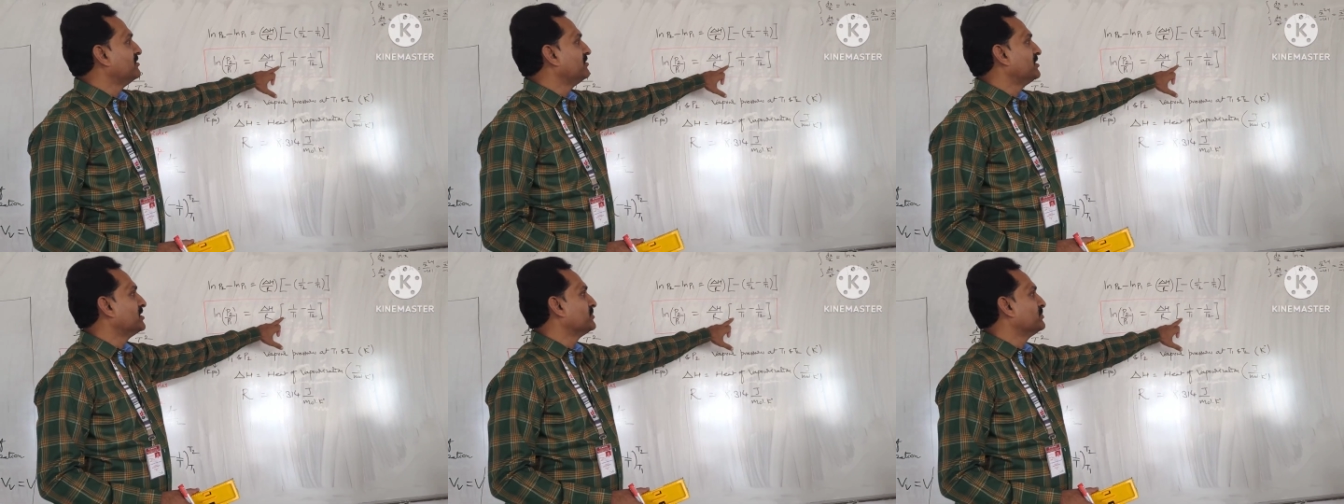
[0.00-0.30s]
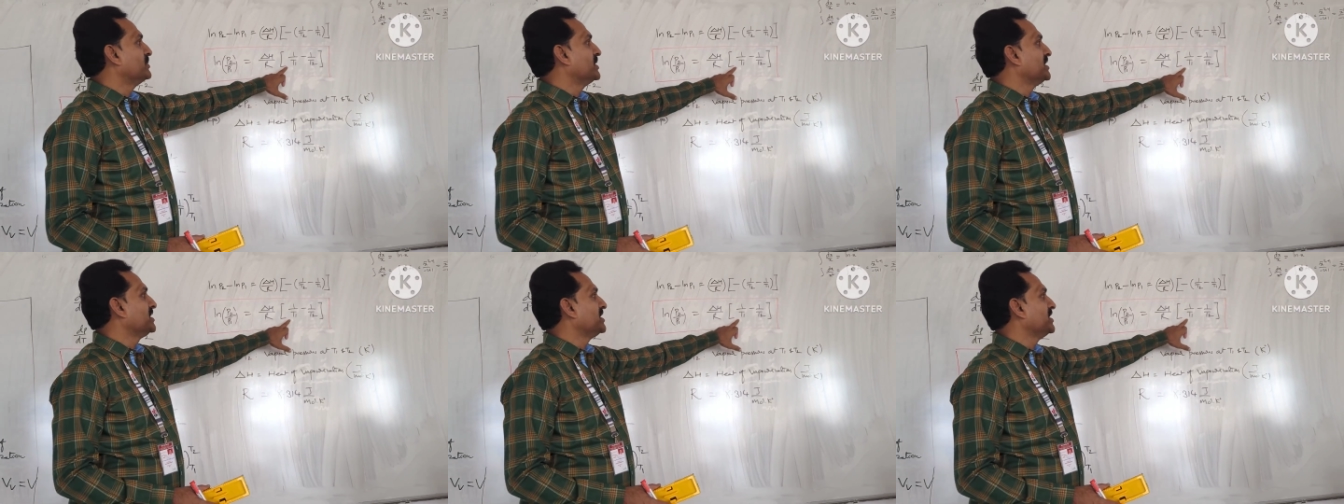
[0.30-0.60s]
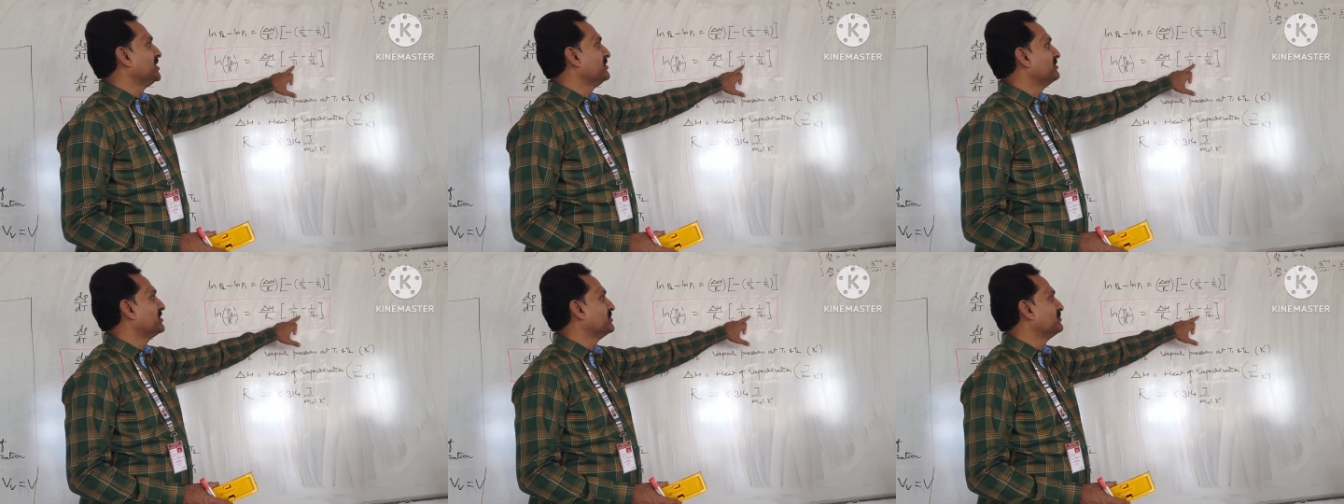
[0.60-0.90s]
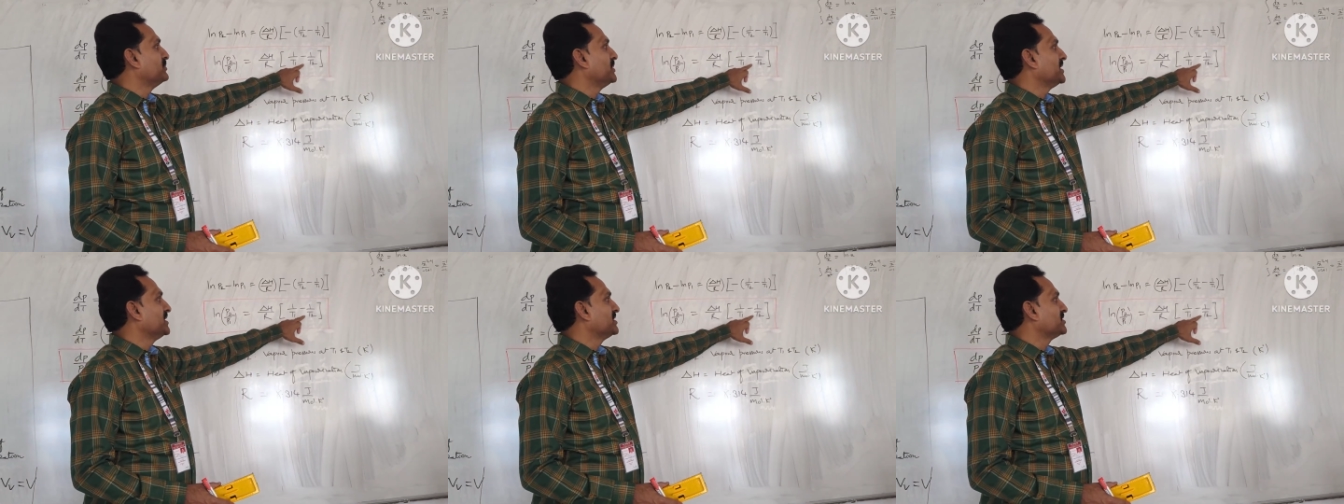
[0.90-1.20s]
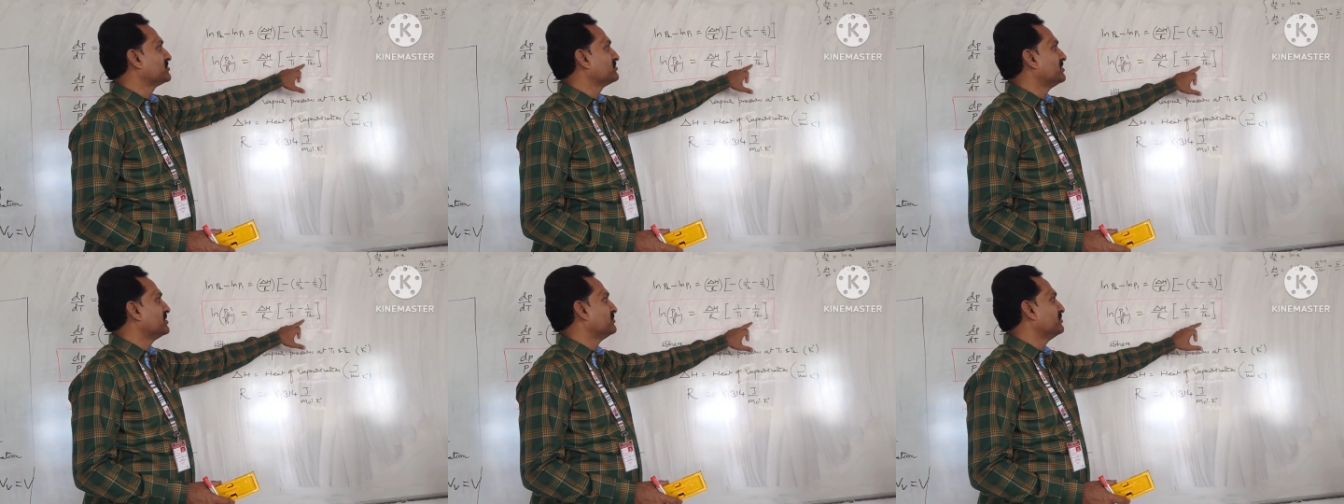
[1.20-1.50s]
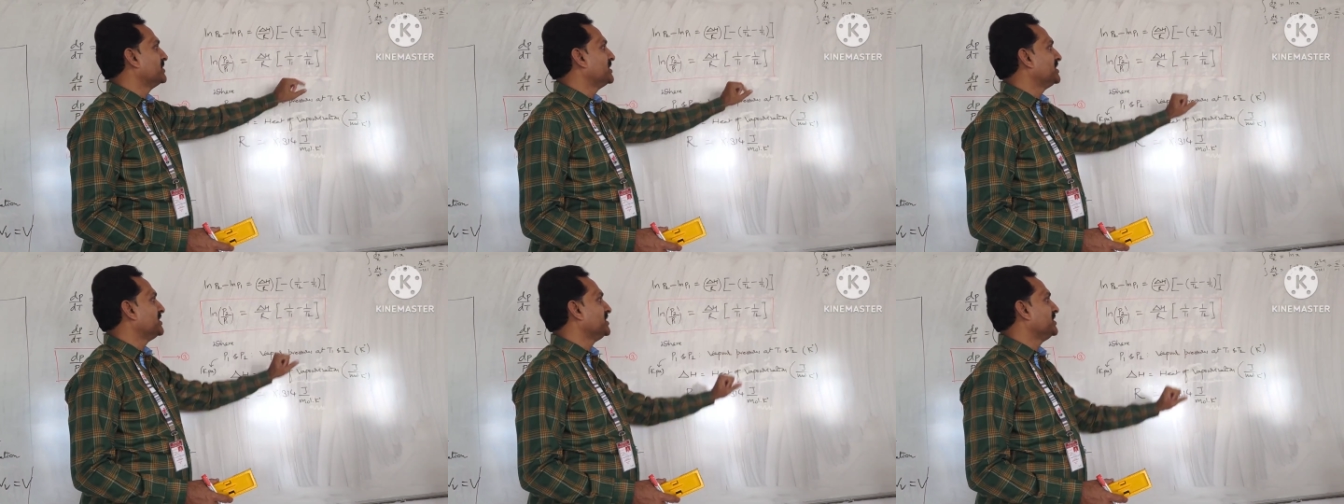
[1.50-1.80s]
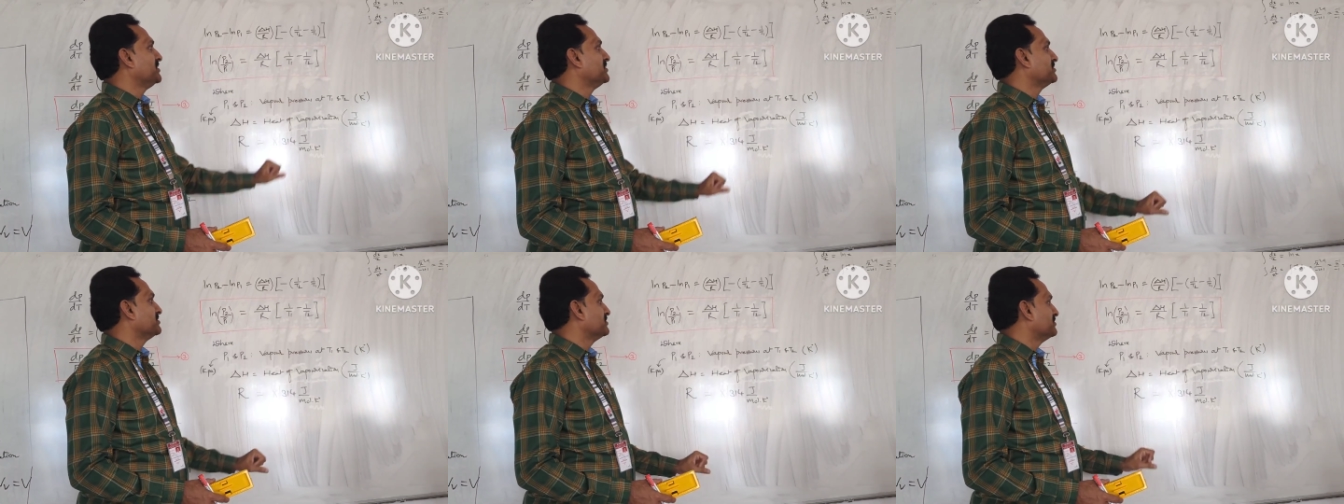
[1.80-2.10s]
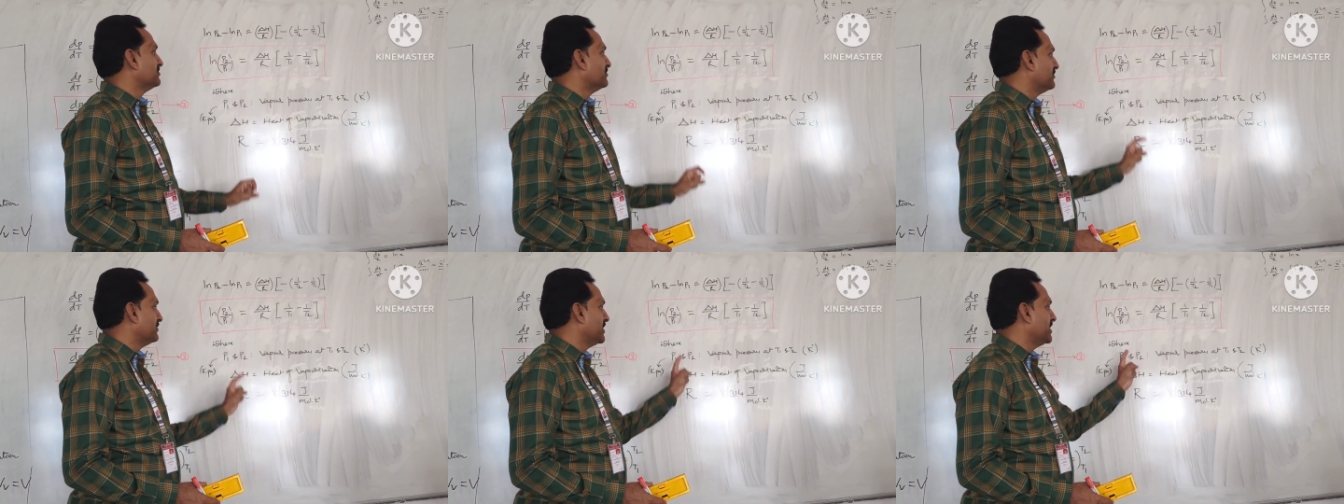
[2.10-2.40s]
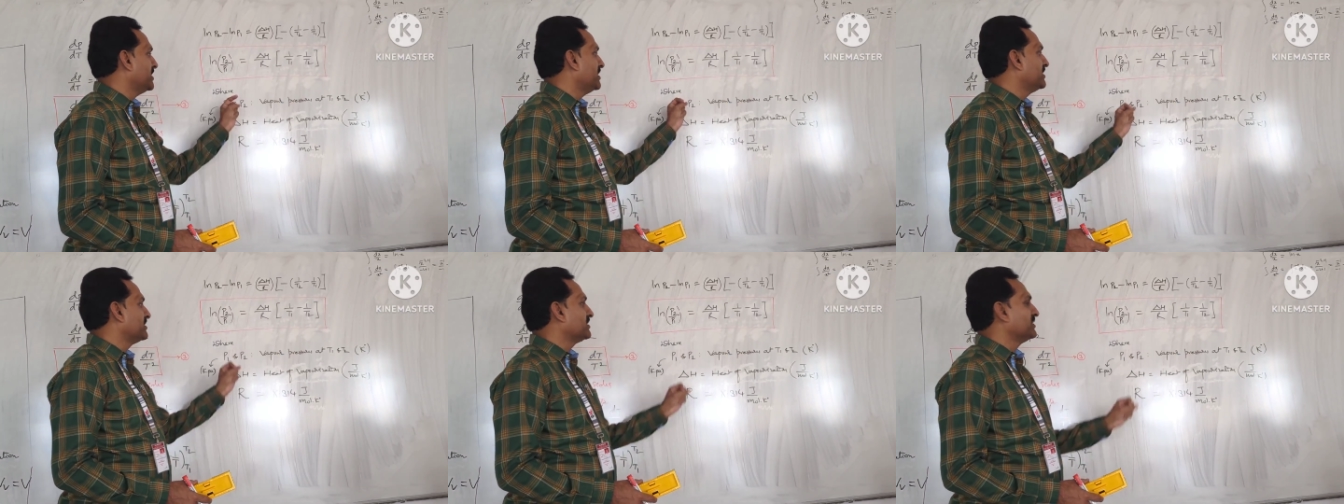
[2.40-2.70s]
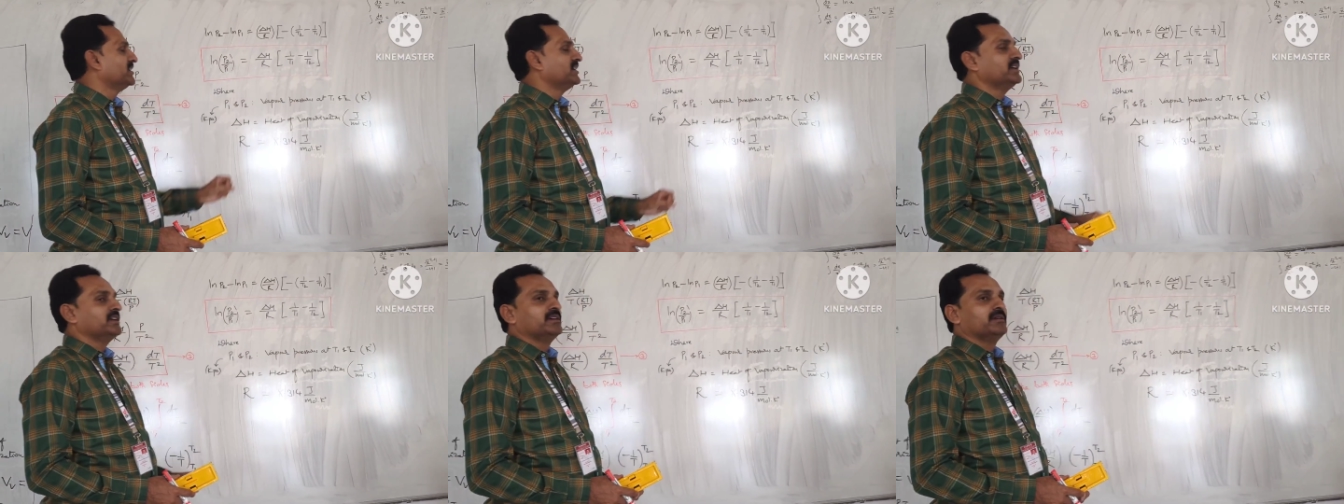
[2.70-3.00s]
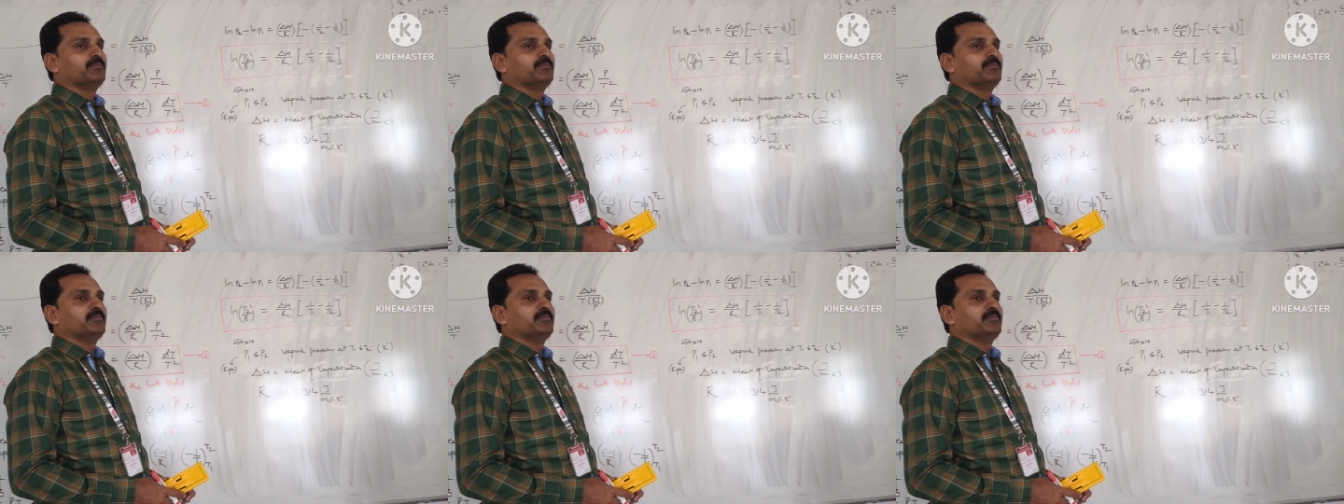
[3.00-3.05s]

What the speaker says: 1 by T1 minus 1 by T2, where